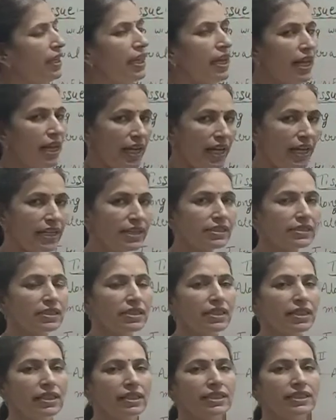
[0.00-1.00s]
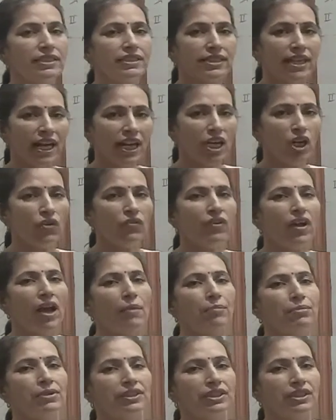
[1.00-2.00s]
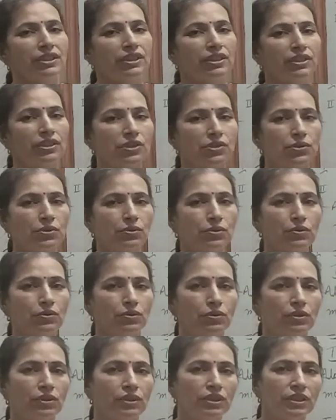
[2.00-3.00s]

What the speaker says: as cell of epithelial tissue,